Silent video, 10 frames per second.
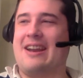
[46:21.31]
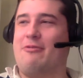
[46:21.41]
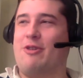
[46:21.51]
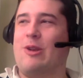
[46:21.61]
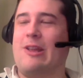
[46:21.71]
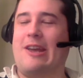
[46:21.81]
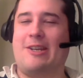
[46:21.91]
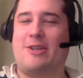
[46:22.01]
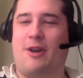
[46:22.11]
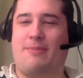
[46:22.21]
I rudely
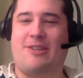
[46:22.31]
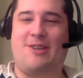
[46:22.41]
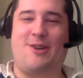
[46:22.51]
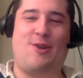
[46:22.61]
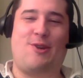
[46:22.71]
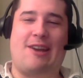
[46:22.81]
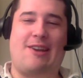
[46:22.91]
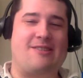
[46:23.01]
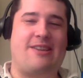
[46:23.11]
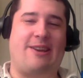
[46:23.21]
interrupted you. You can
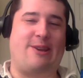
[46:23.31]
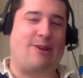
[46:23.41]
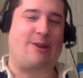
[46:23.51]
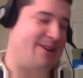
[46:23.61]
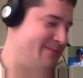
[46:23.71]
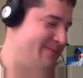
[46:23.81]
continue now.